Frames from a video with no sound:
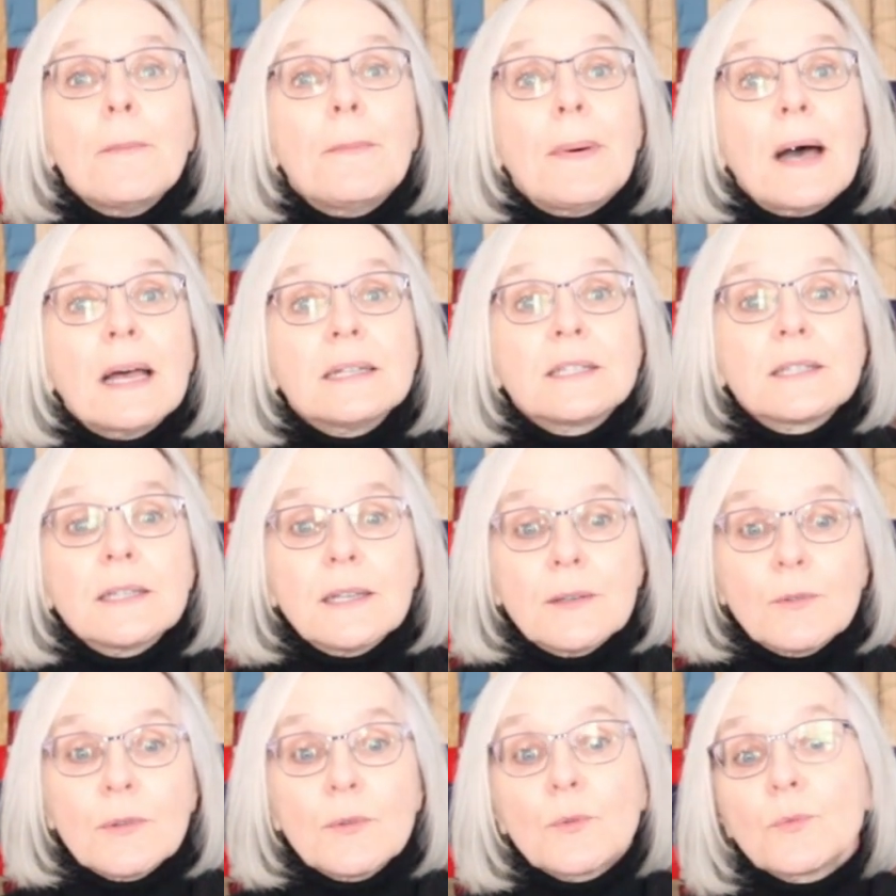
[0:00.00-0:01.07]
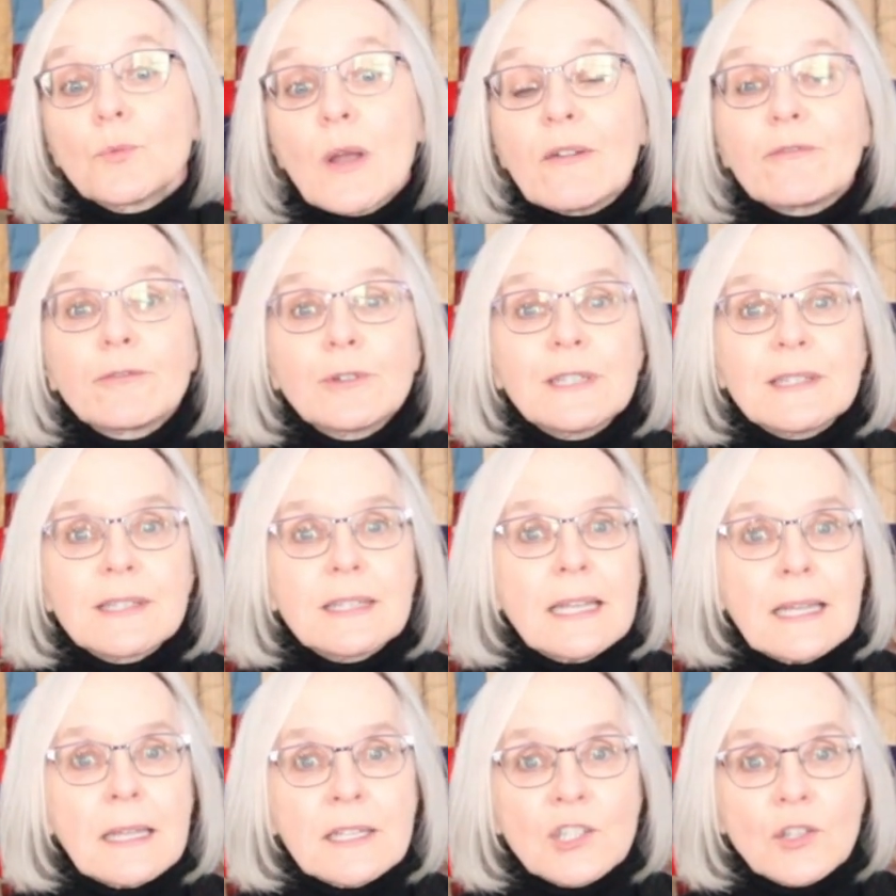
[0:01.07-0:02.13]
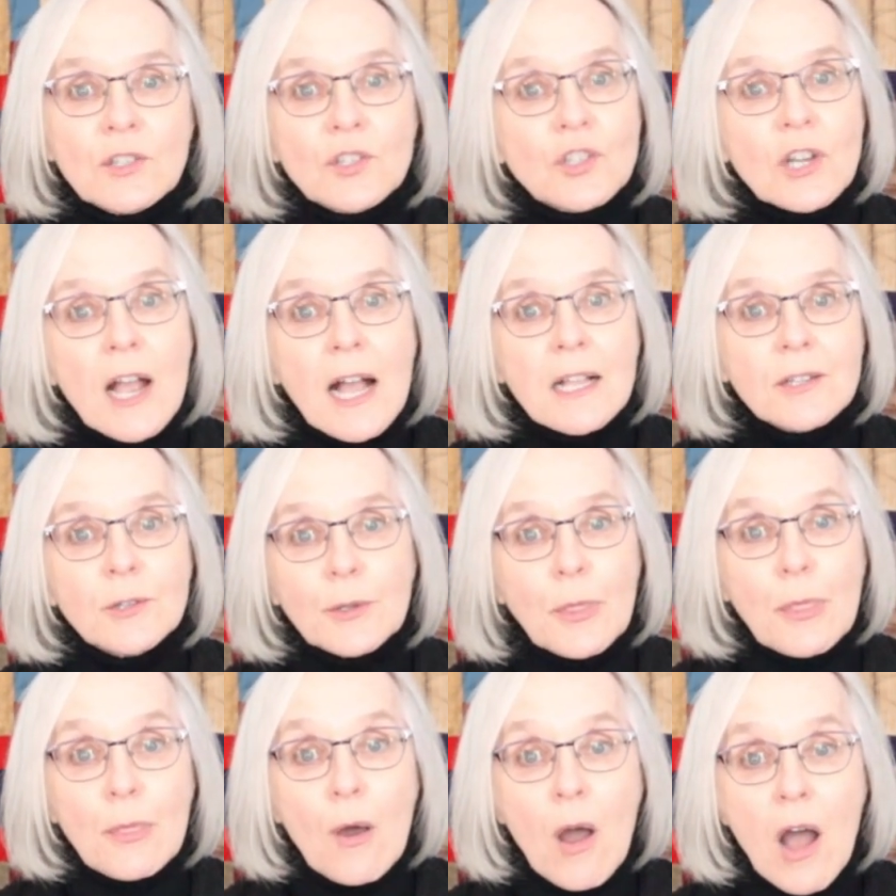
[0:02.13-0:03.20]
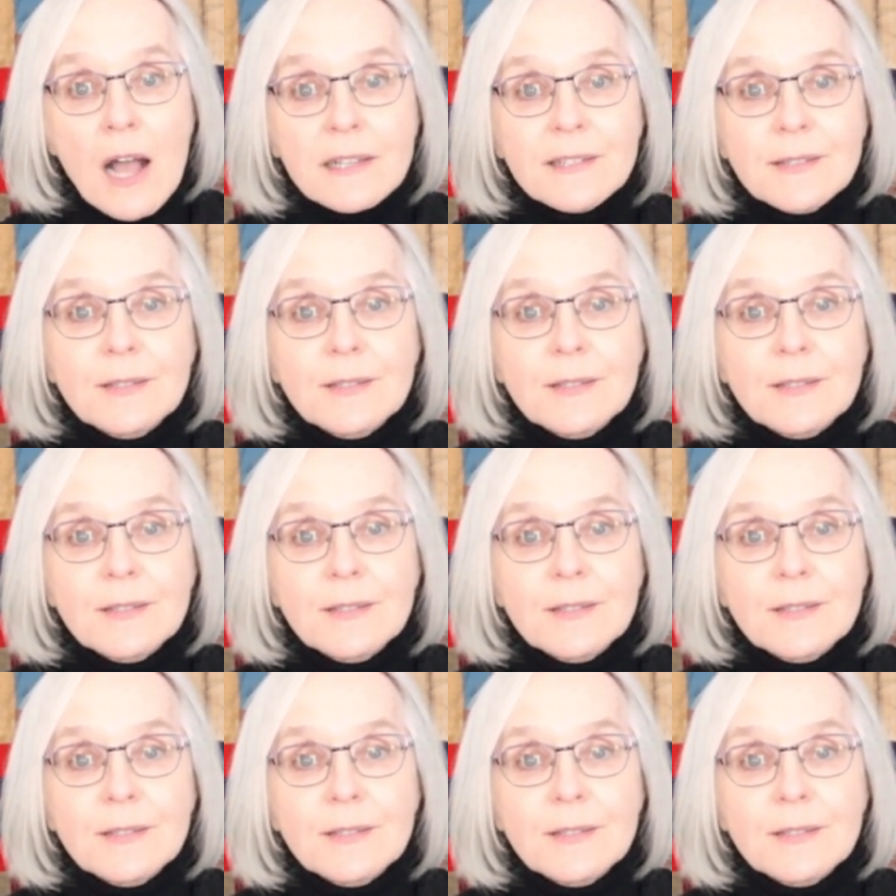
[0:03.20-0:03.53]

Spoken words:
but referencing childhood thoughts.